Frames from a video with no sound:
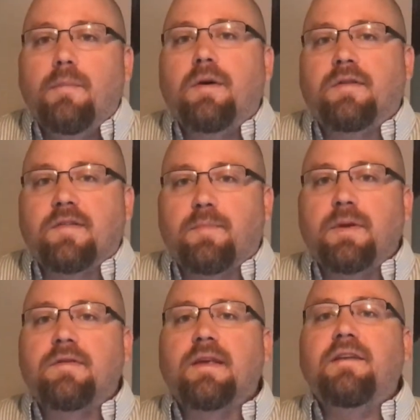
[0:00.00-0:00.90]

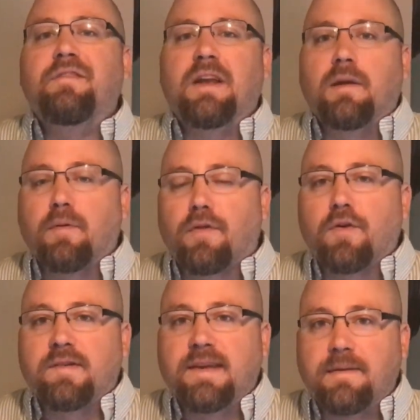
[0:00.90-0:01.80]
participants in event number
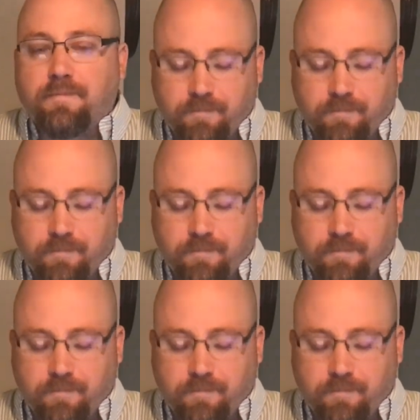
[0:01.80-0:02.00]
13.